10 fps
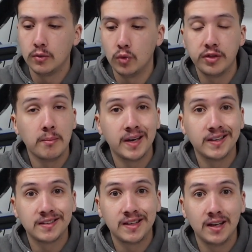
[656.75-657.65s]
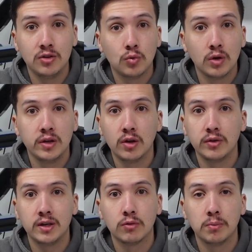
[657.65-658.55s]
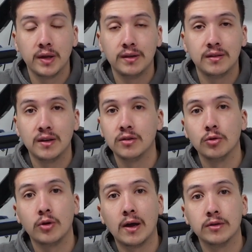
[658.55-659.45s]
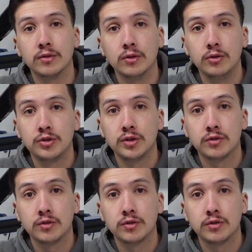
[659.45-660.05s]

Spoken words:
With the maintenance kit, you really don't need to replace it until you're out of solution.